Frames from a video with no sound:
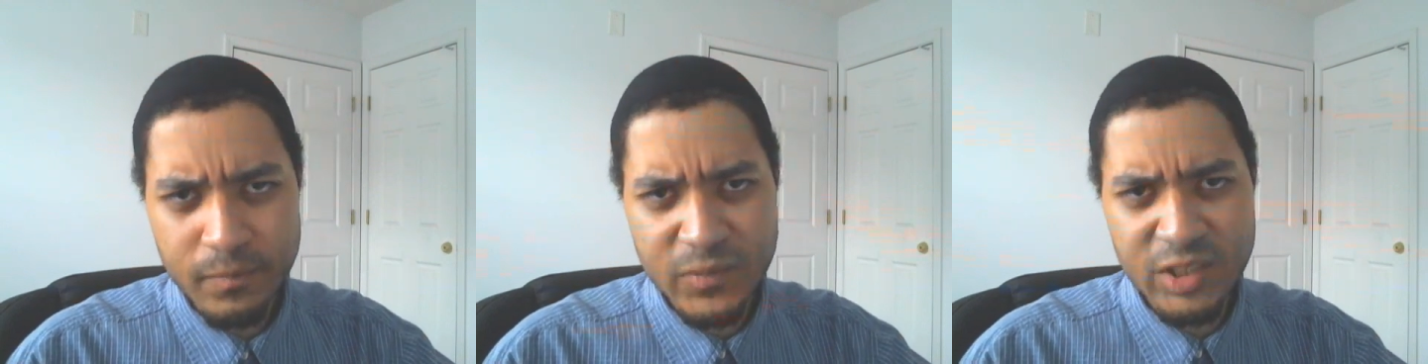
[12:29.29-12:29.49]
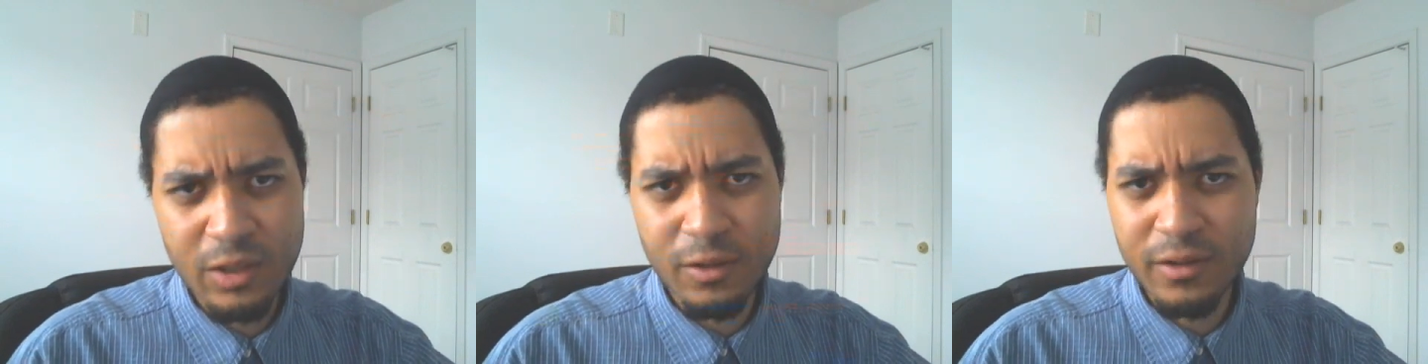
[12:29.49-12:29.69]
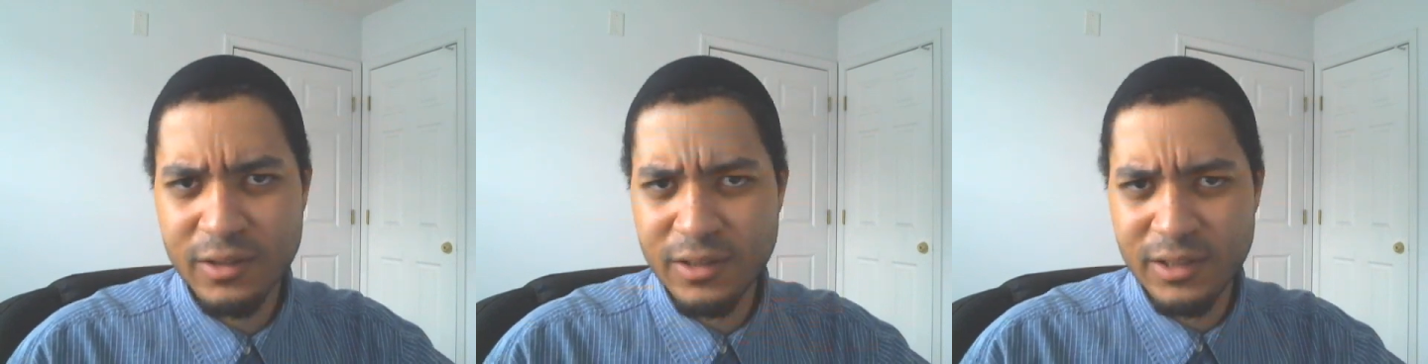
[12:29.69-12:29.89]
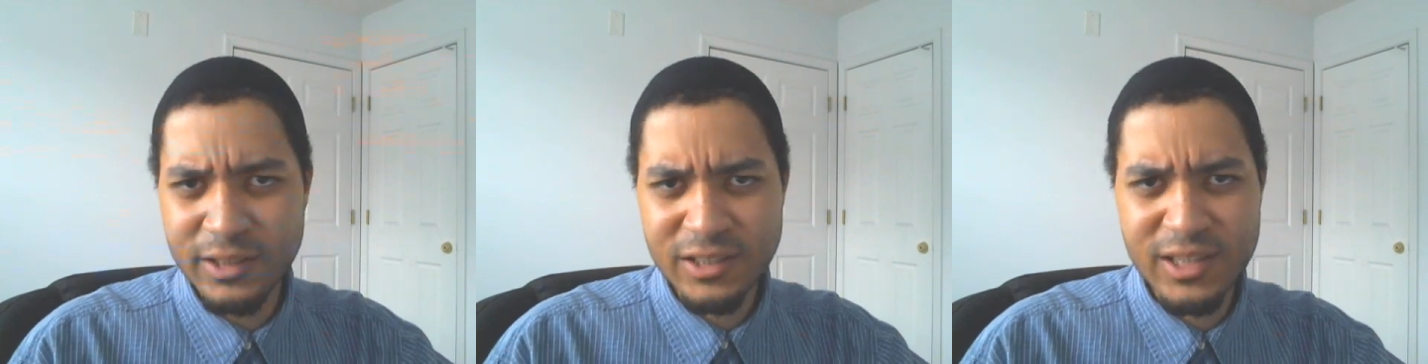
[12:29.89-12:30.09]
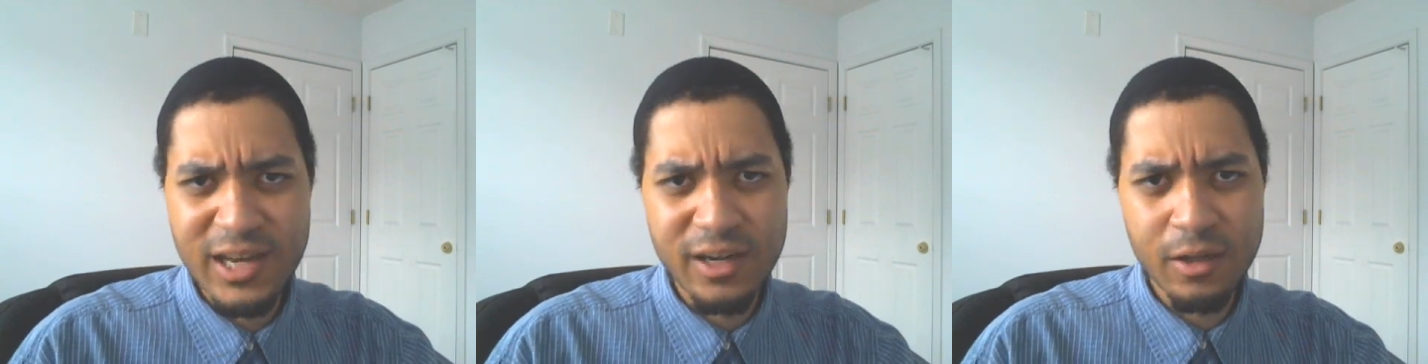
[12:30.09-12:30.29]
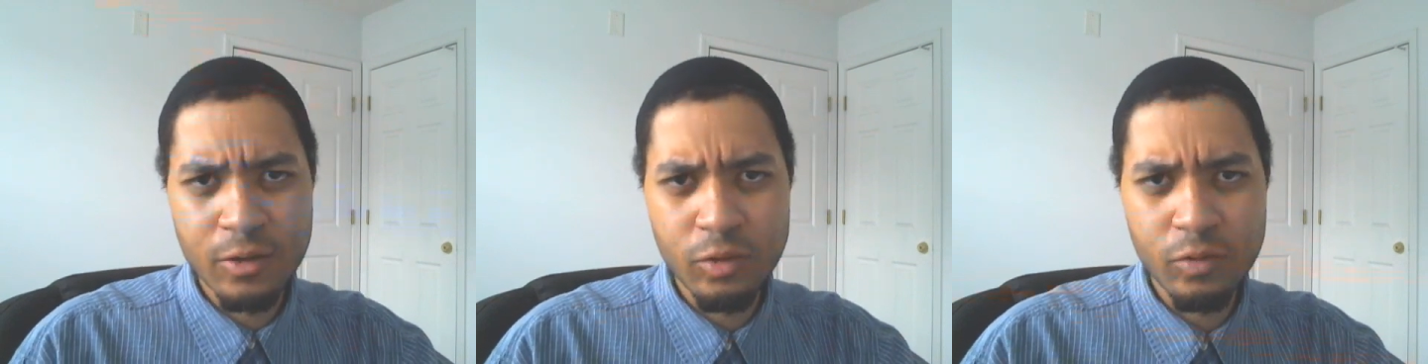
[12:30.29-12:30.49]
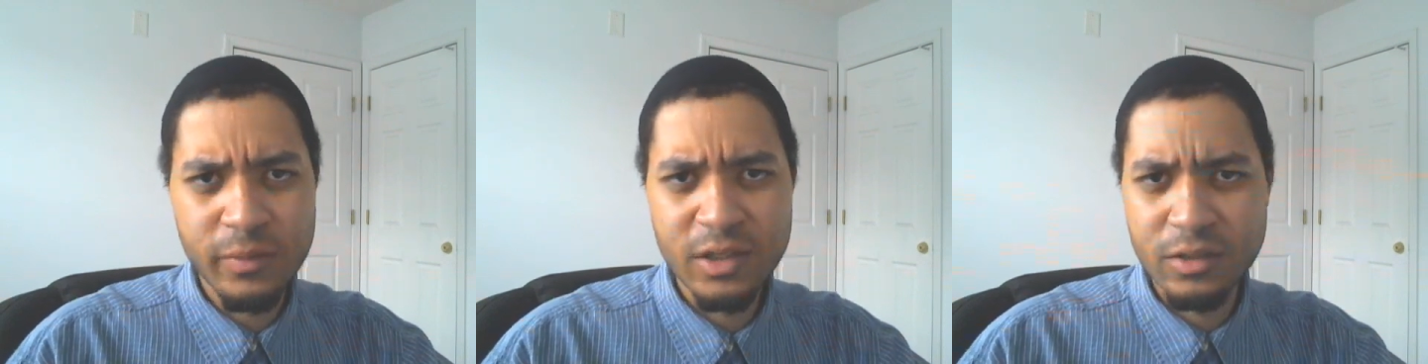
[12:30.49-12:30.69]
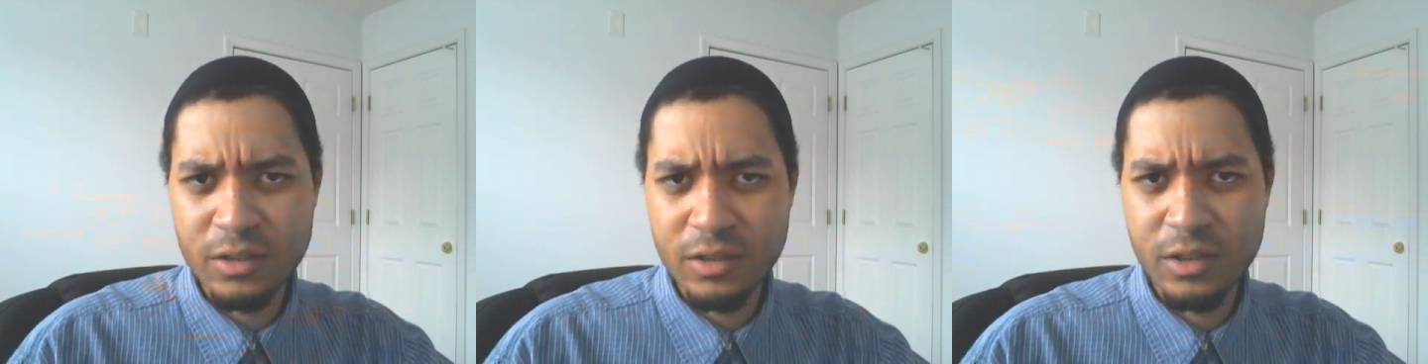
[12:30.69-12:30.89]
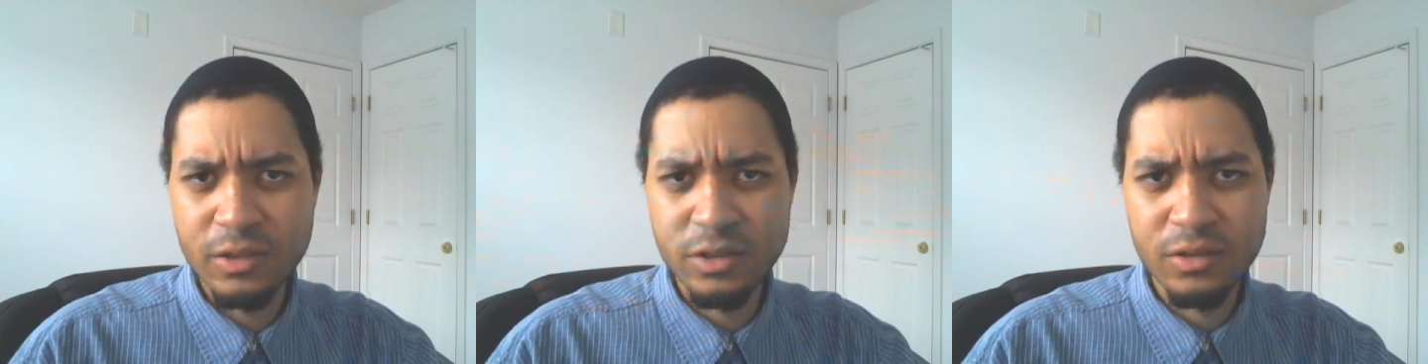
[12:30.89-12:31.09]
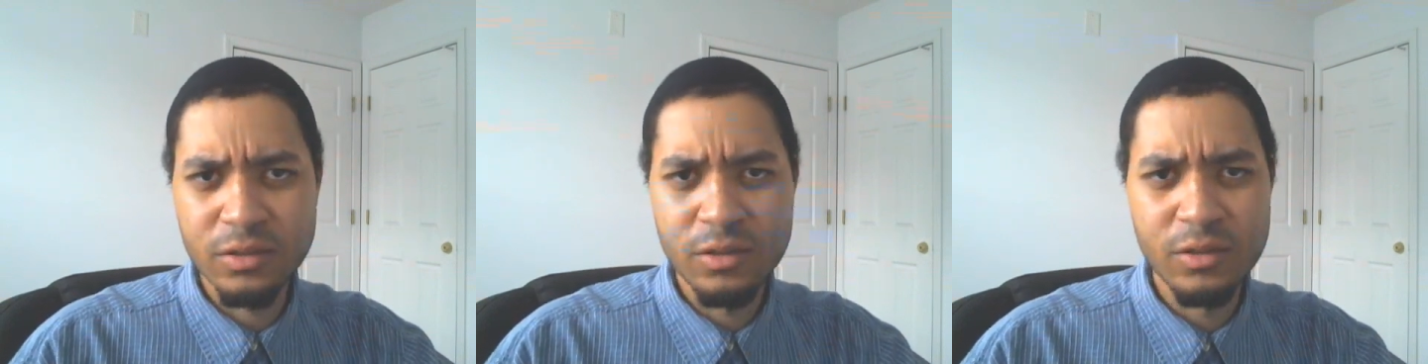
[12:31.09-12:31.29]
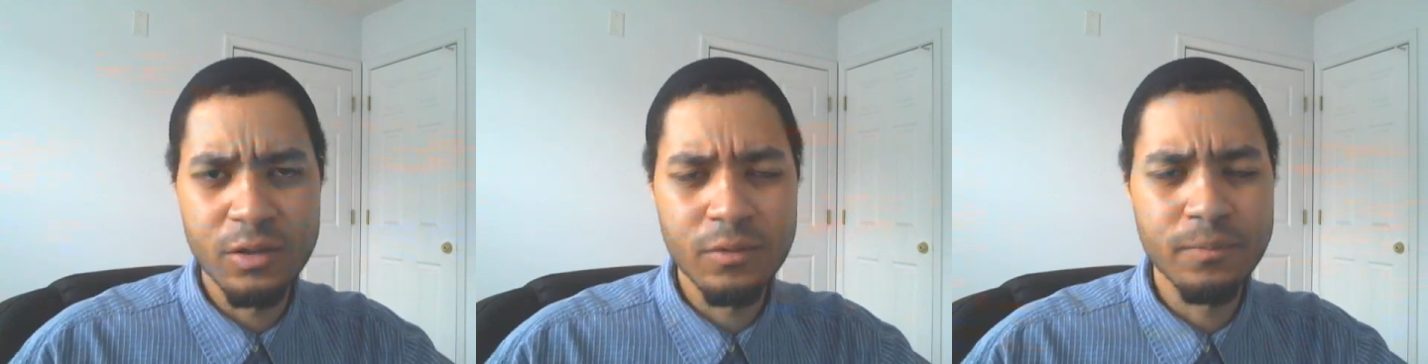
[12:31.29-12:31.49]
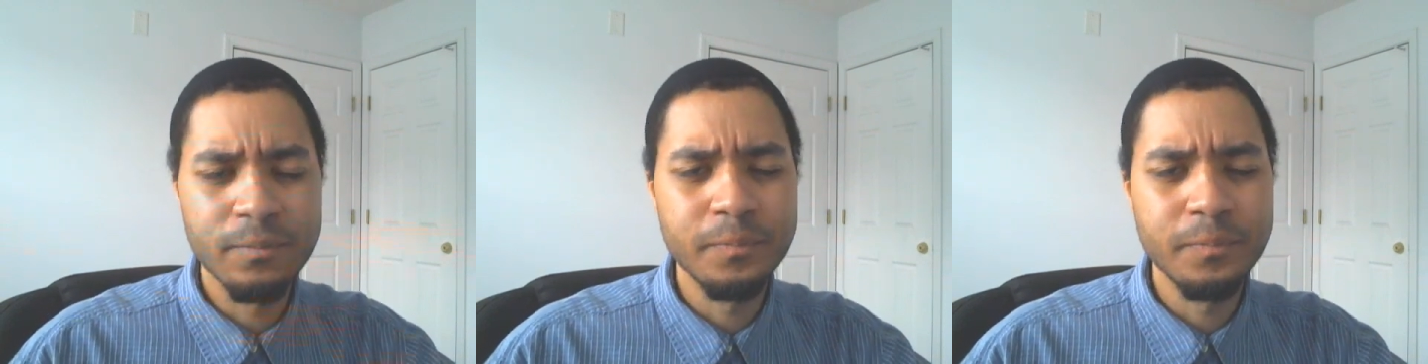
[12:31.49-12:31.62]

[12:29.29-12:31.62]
So it's kind of gloomy because, you know,